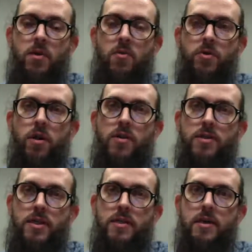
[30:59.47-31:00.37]
on your
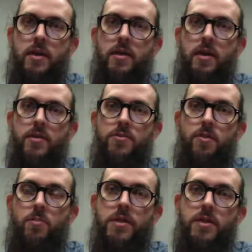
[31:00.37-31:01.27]
content and
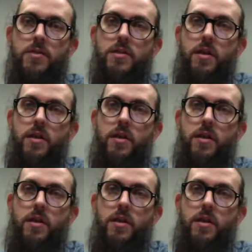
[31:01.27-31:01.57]
your updates